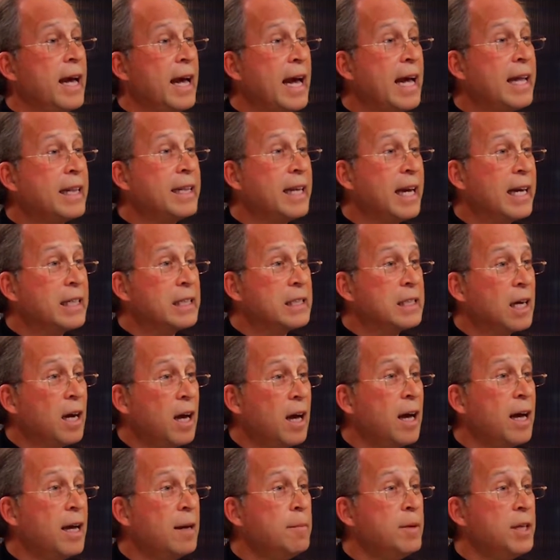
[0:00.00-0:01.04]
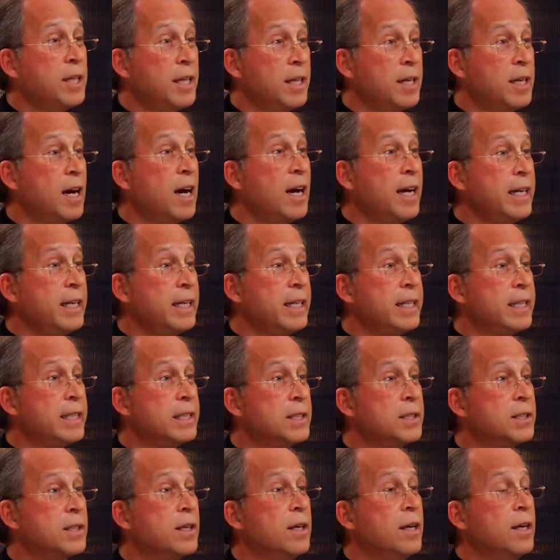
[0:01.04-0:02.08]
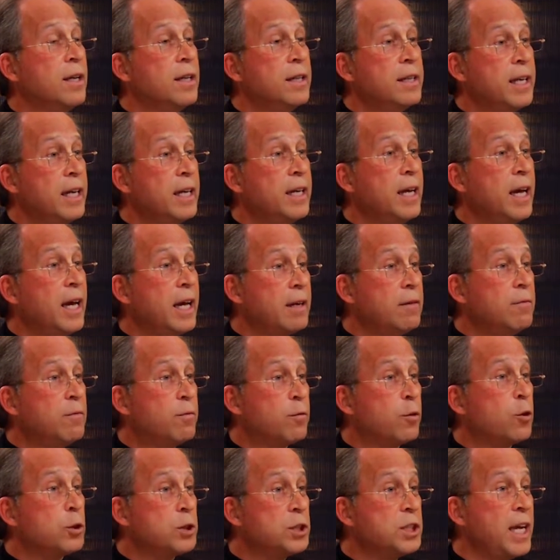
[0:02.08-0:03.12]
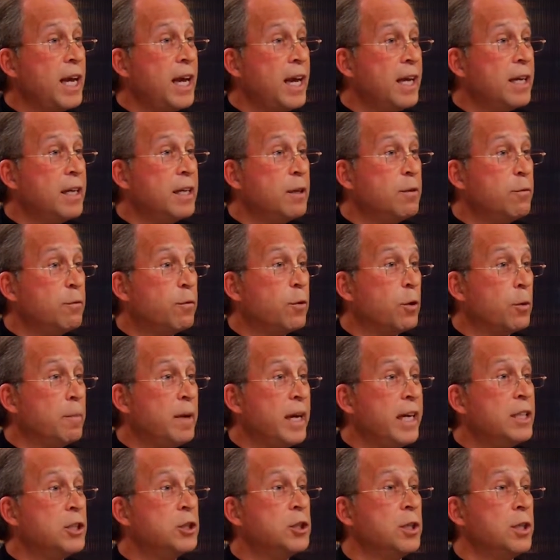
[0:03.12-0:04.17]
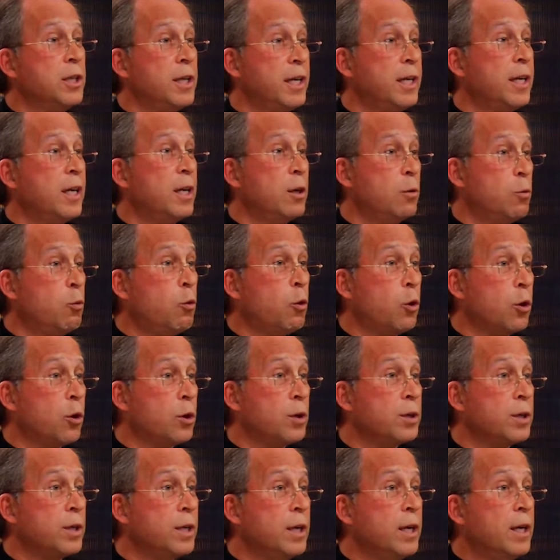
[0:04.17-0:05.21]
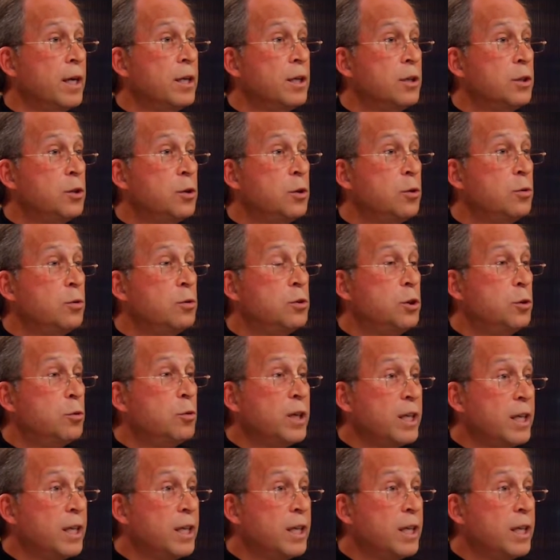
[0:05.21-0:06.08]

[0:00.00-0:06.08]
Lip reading: at that time in the 90s that had firsthand information and had worked to do